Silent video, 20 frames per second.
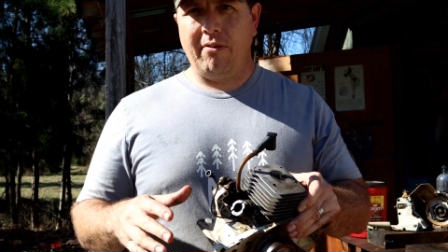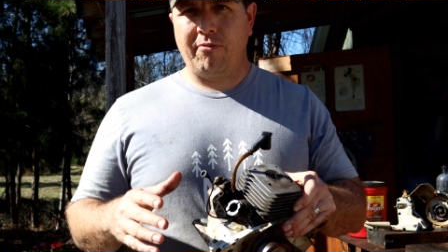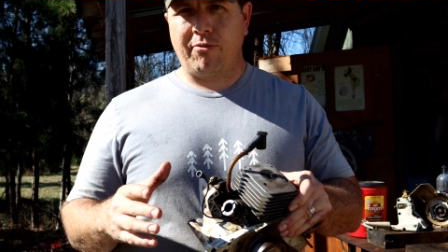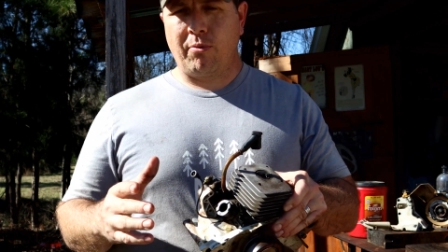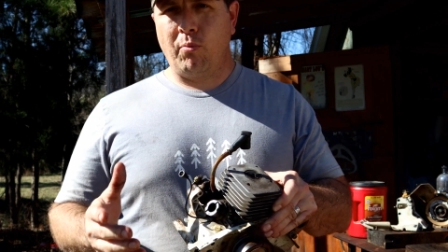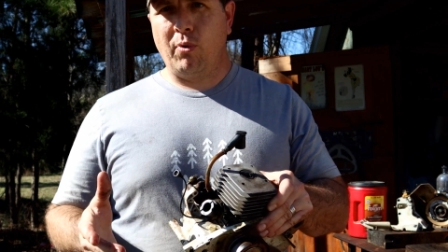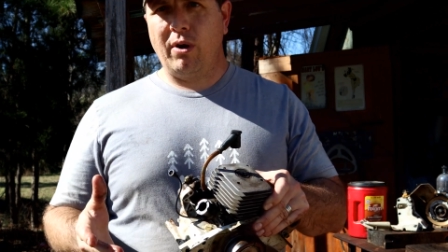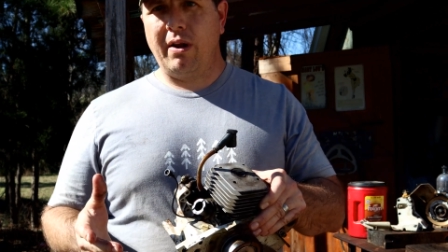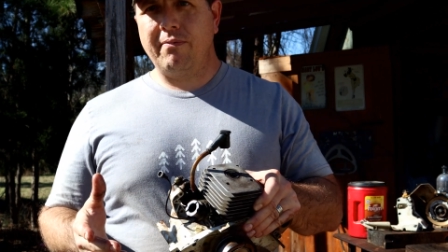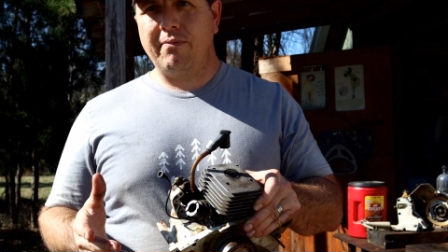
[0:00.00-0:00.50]

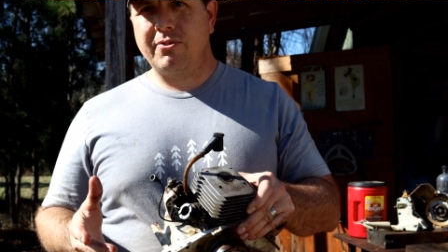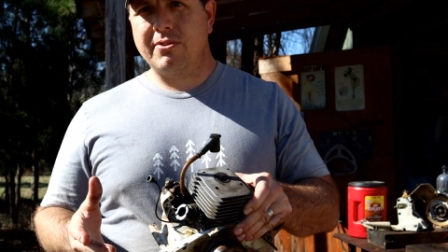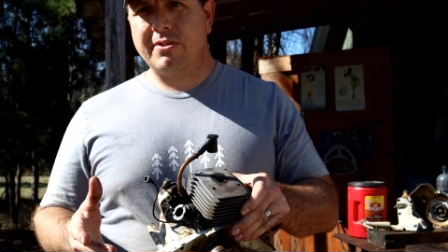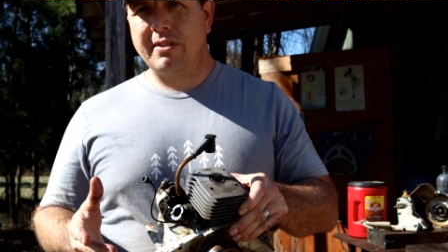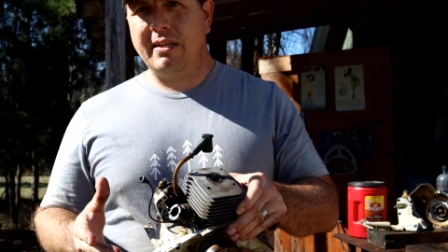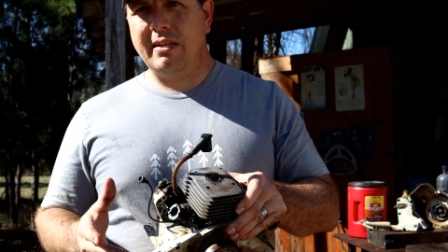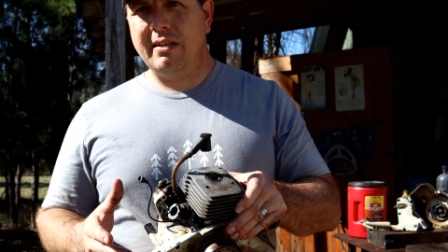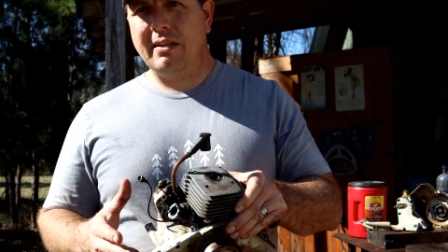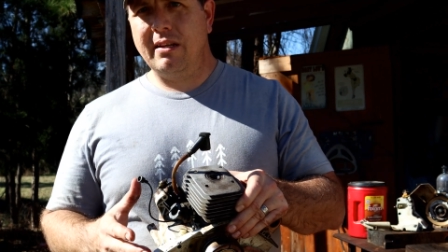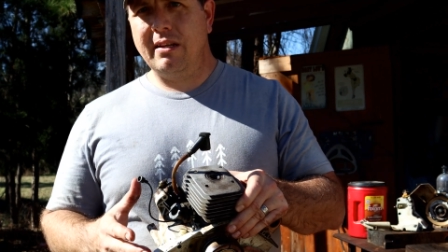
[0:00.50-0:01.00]
from what I've
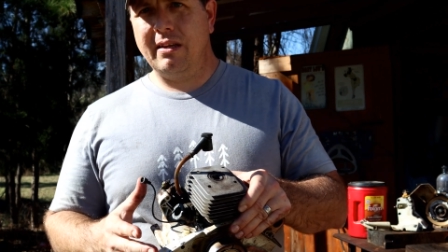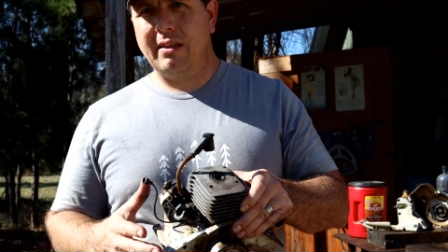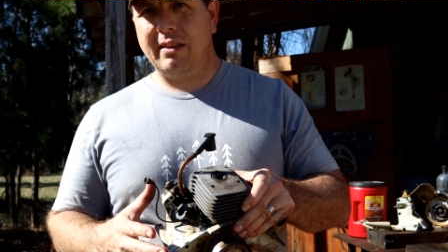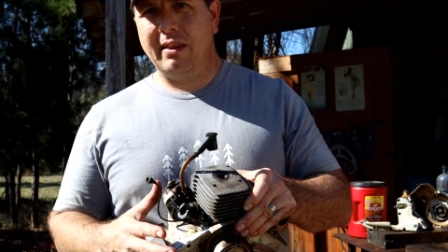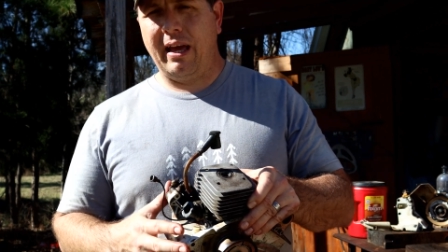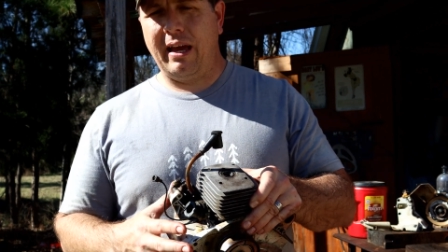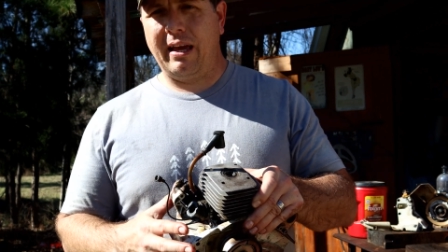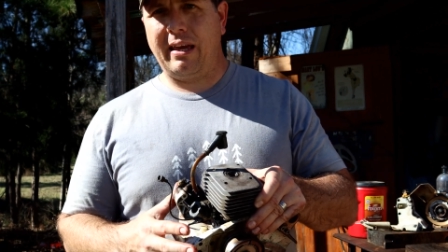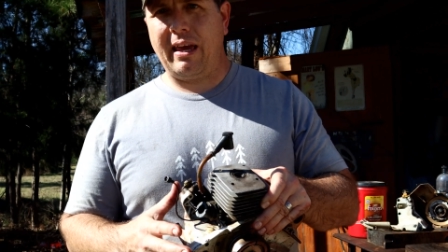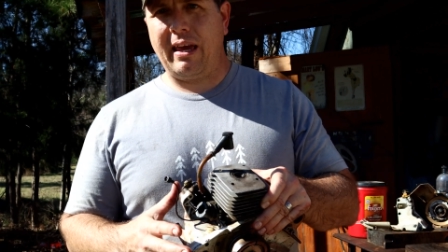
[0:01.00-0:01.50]
seen,
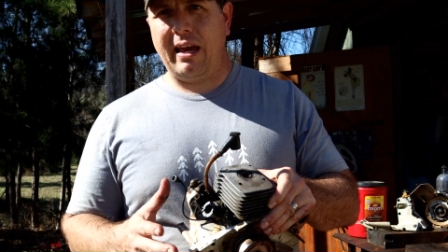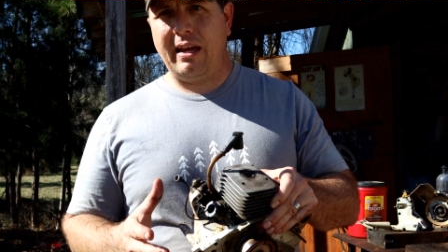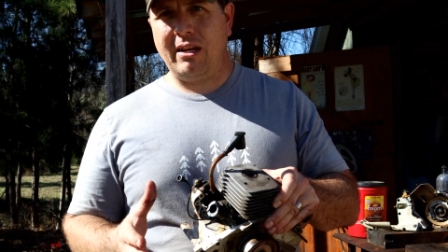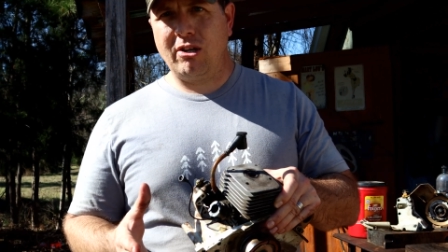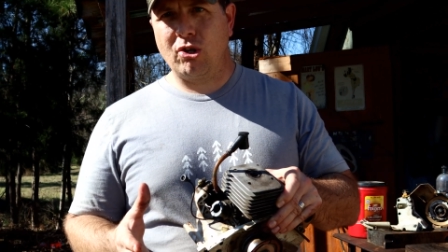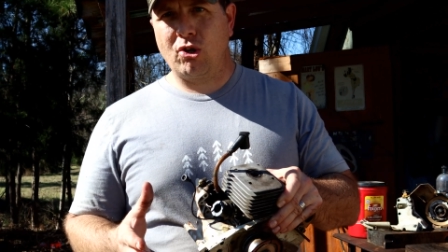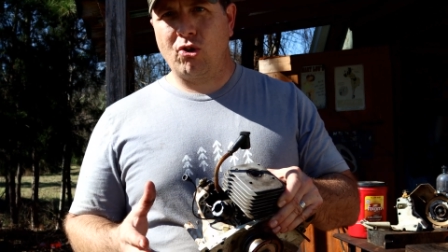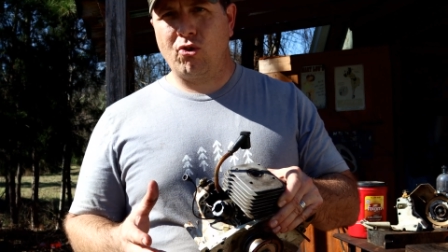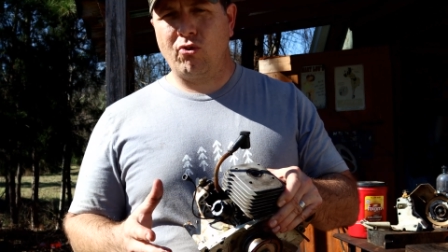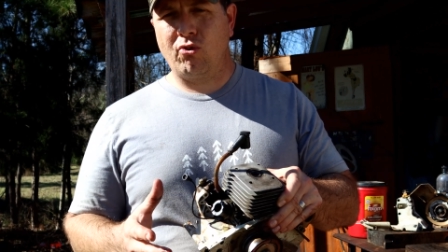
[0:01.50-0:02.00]
like a
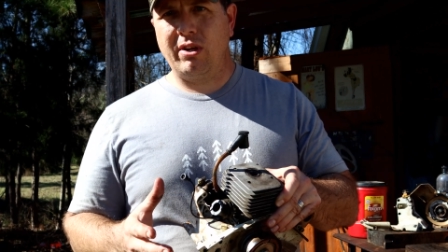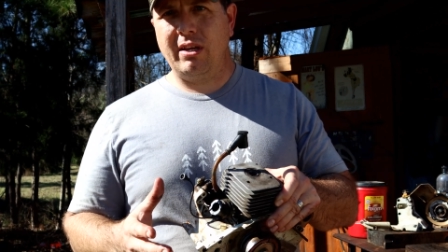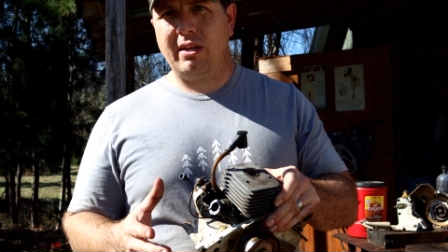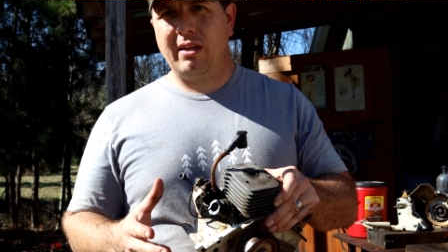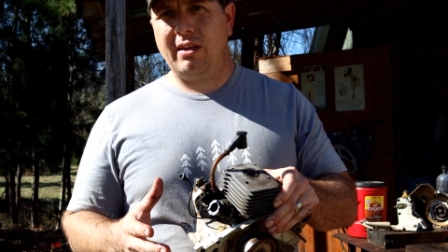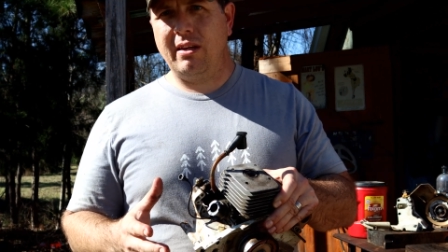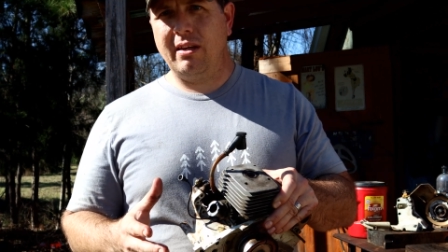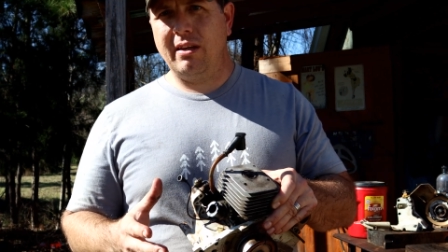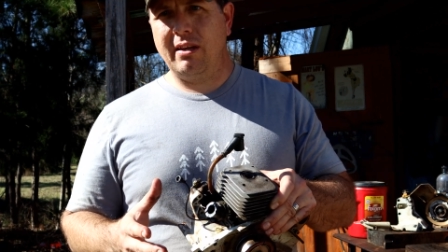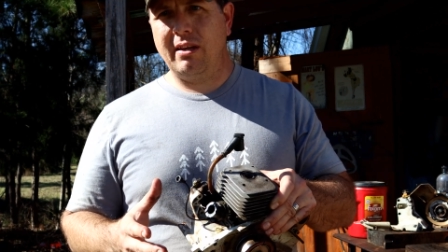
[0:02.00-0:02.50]

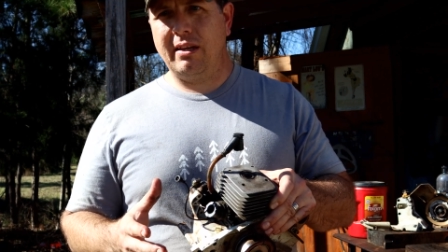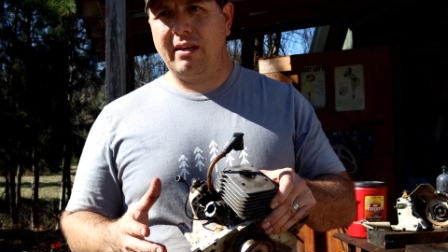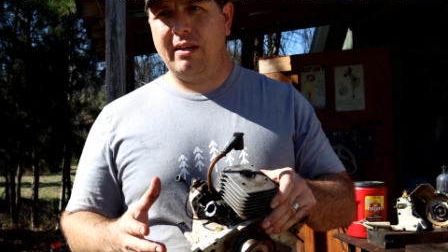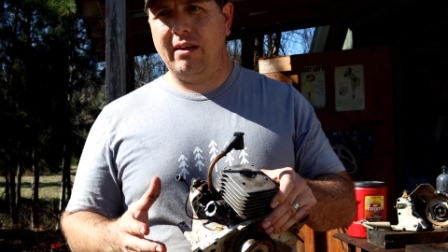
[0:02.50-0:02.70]
degree